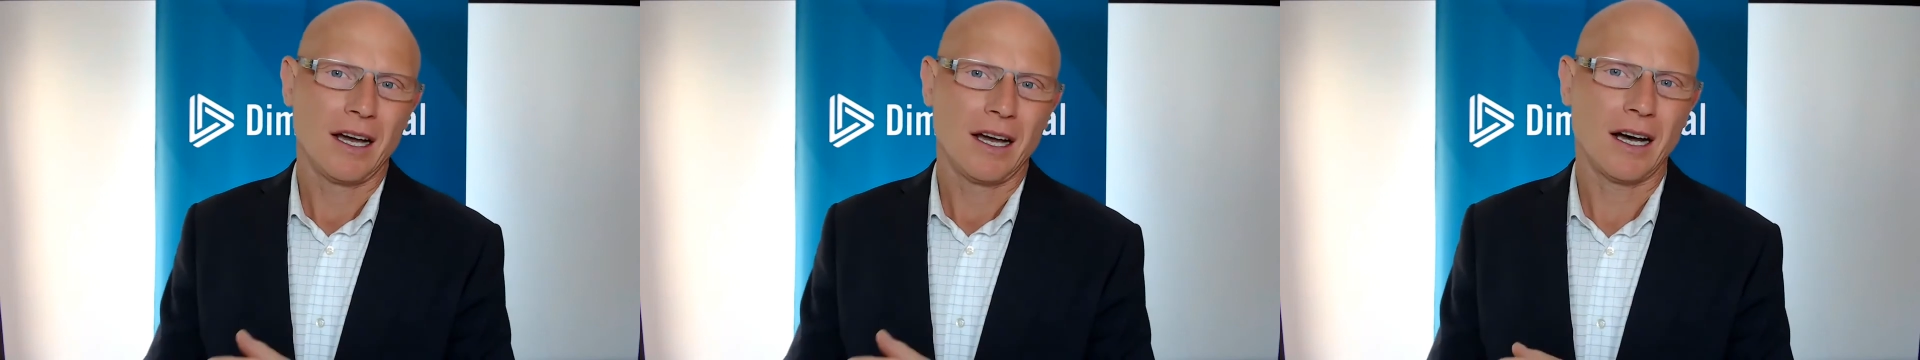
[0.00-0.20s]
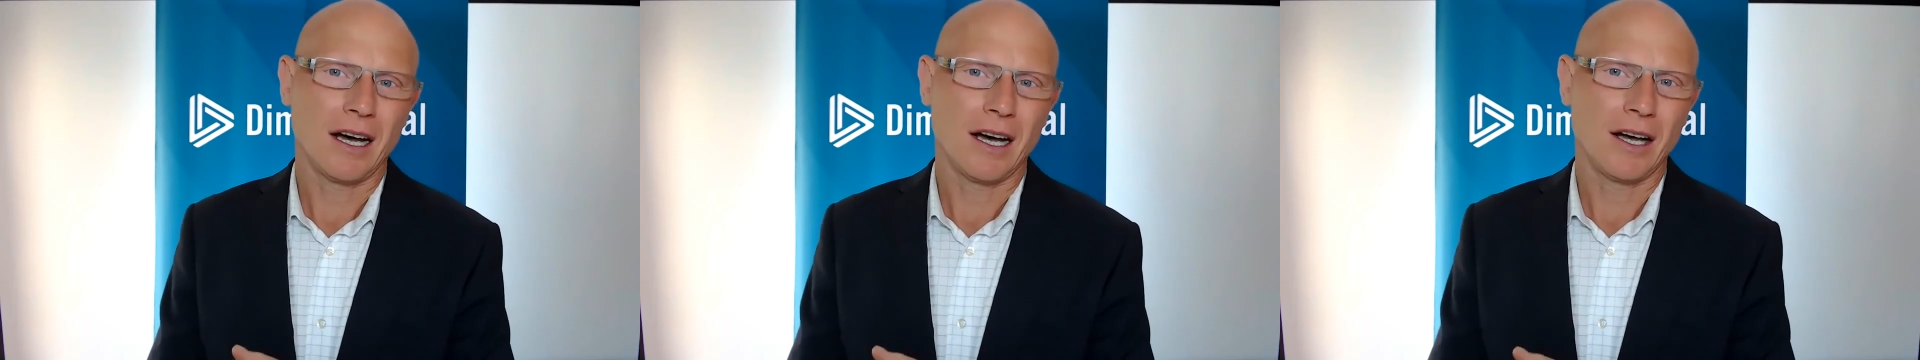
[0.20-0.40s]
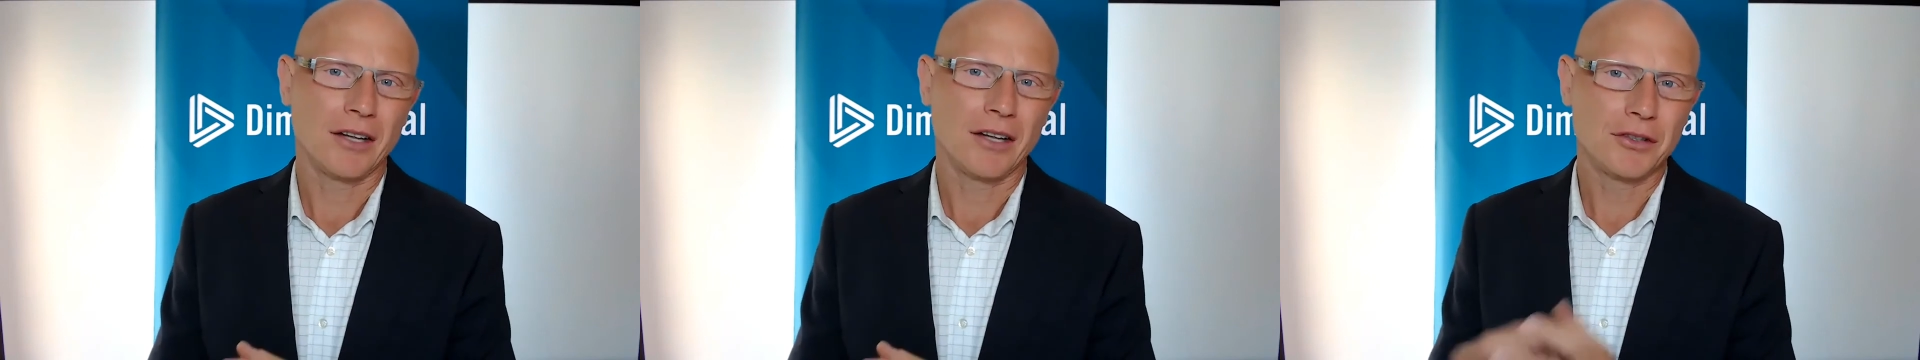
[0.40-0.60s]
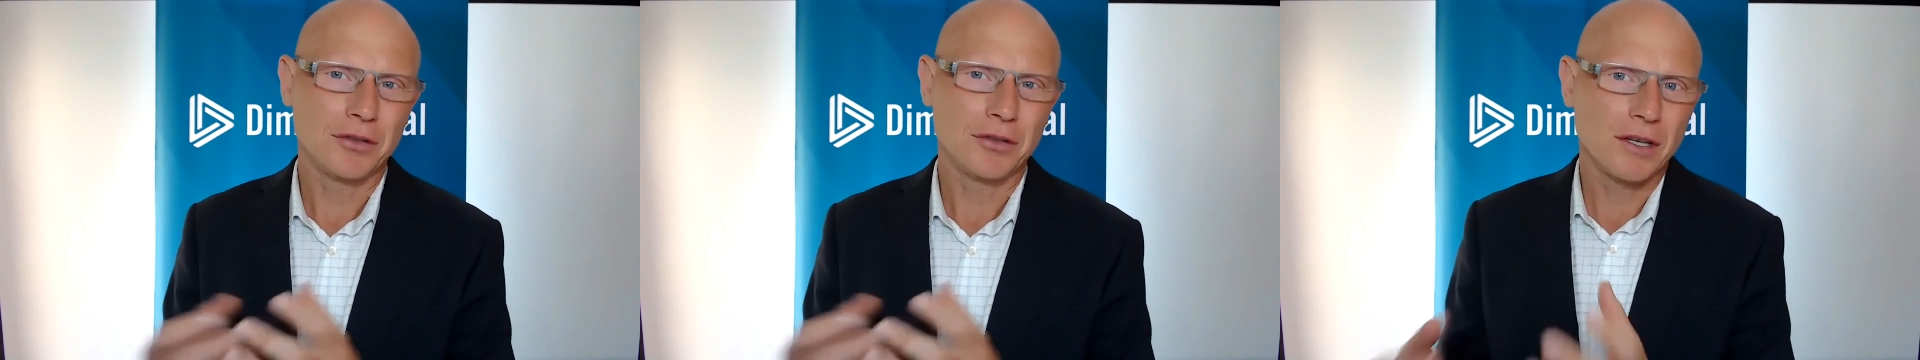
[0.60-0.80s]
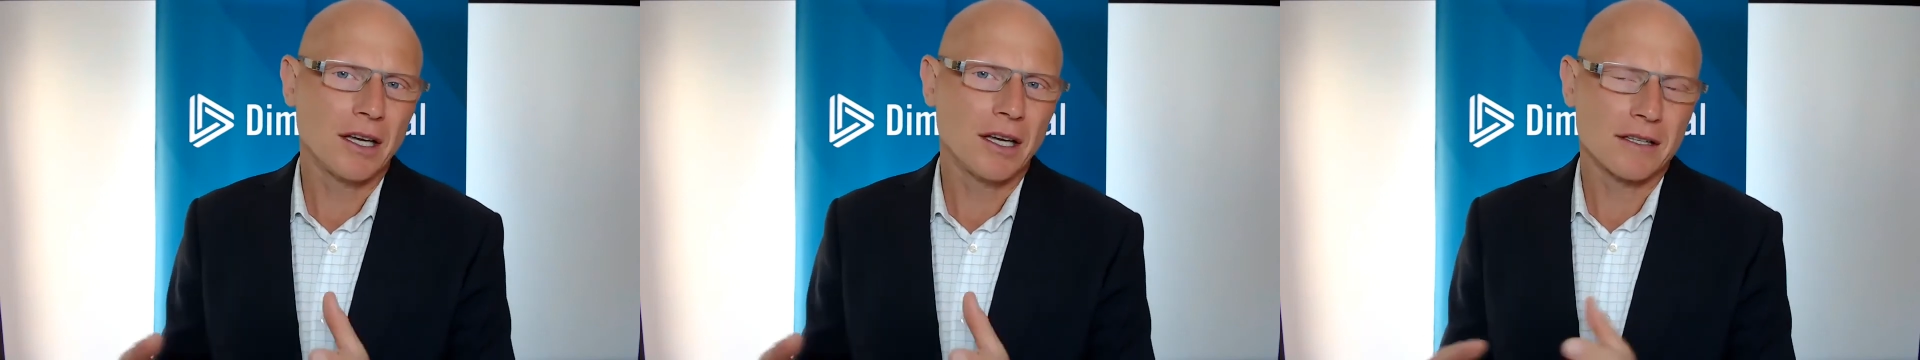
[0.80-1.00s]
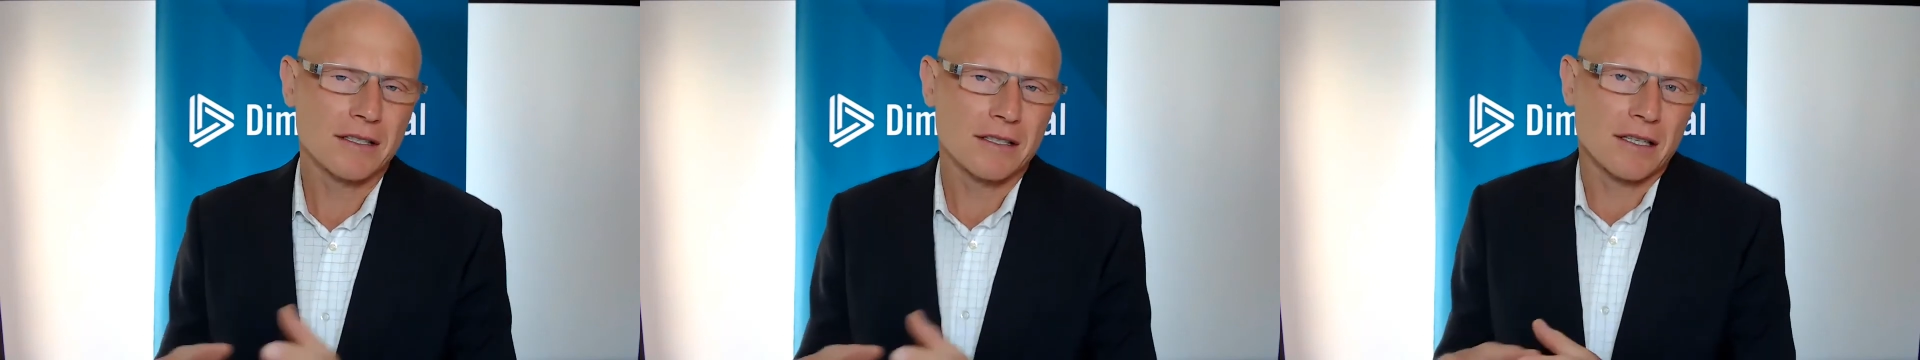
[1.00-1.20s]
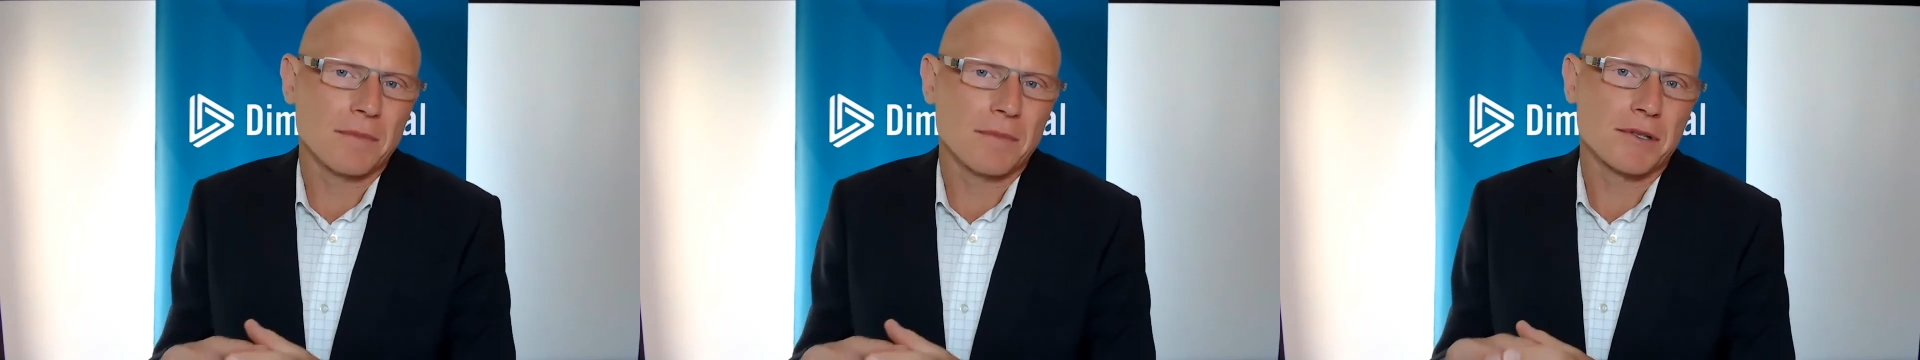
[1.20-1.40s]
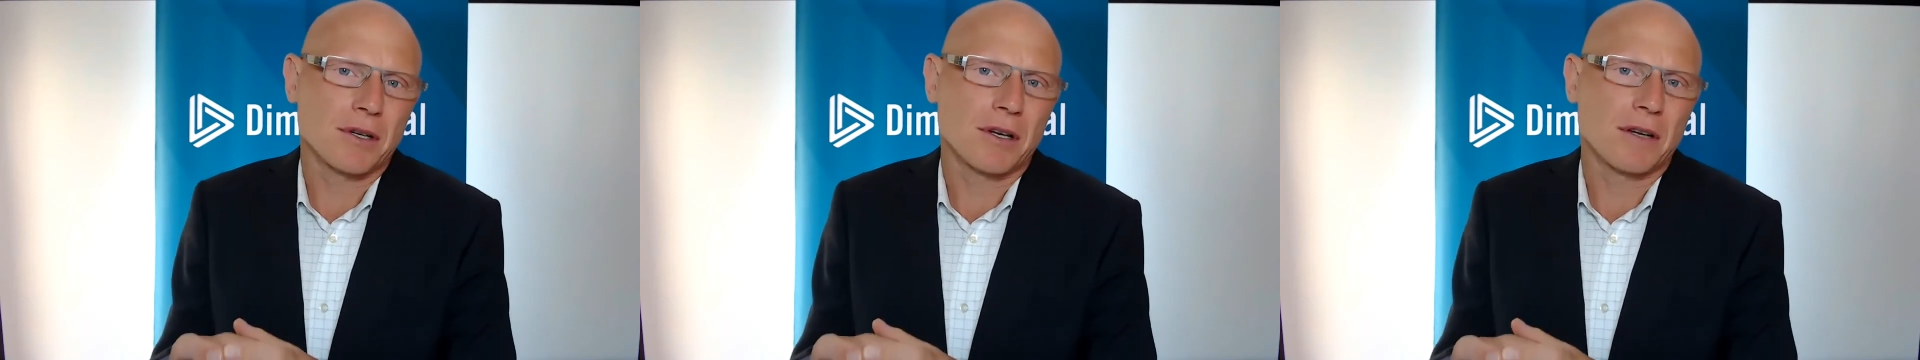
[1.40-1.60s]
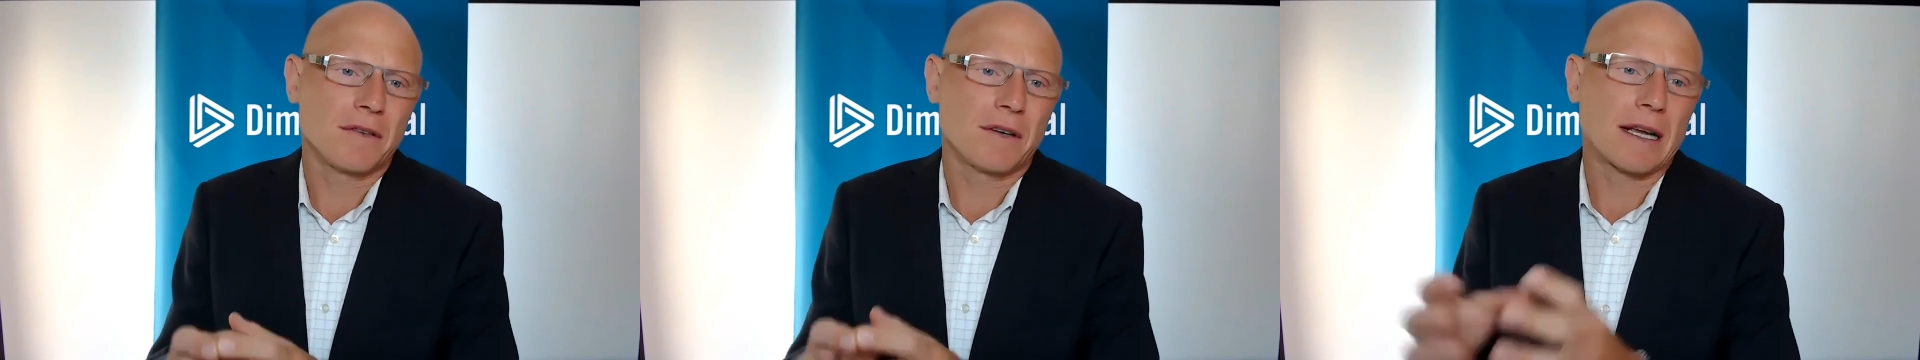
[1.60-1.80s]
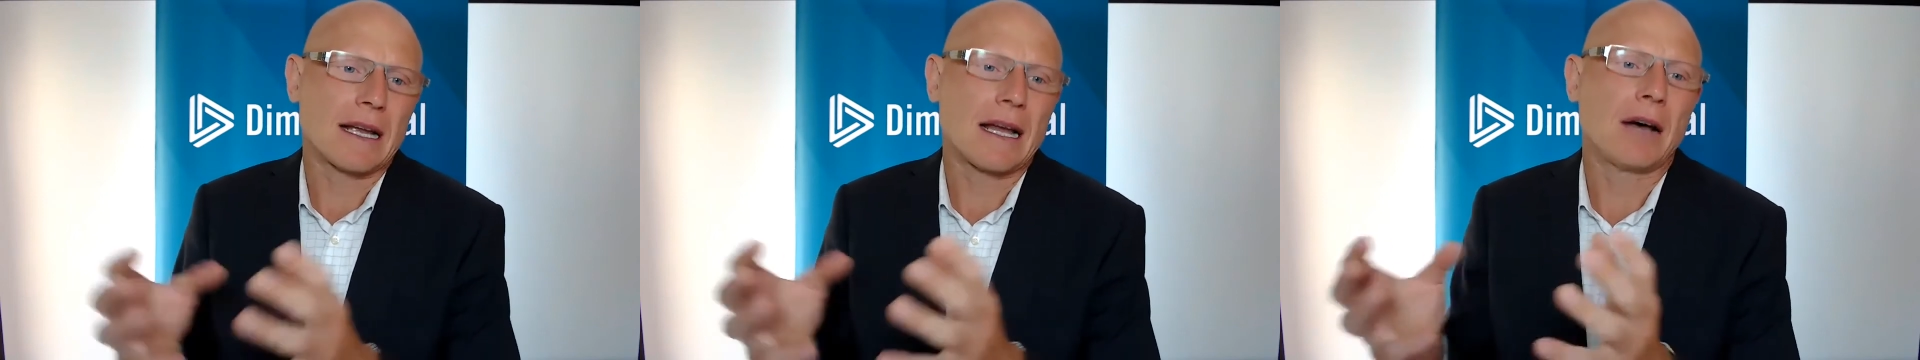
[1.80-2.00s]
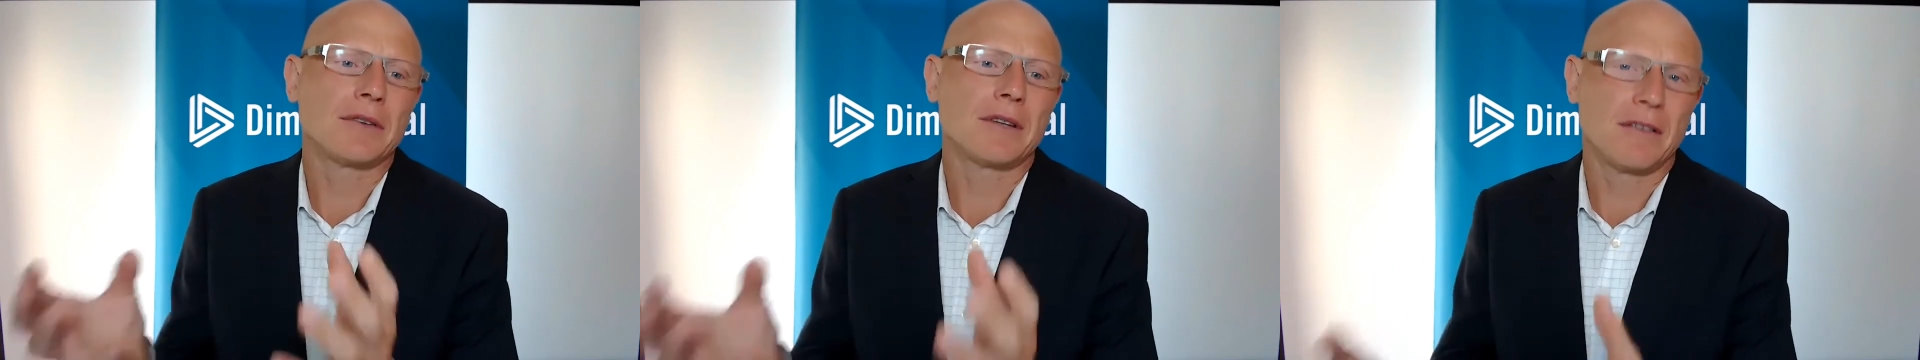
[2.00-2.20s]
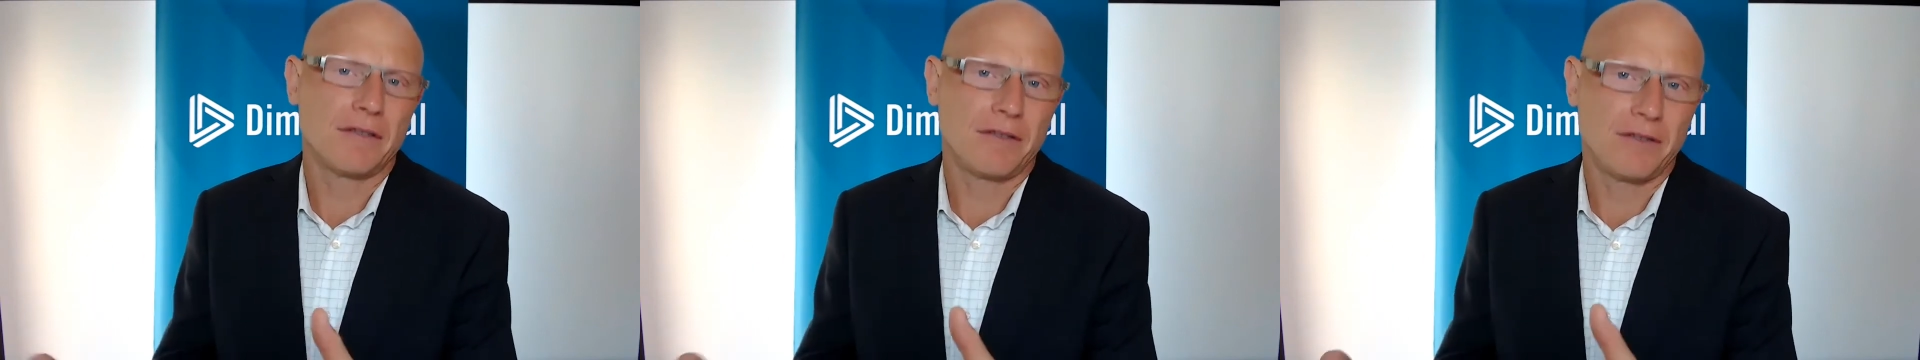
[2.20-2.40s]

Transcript: uh, to get some sort of an accounting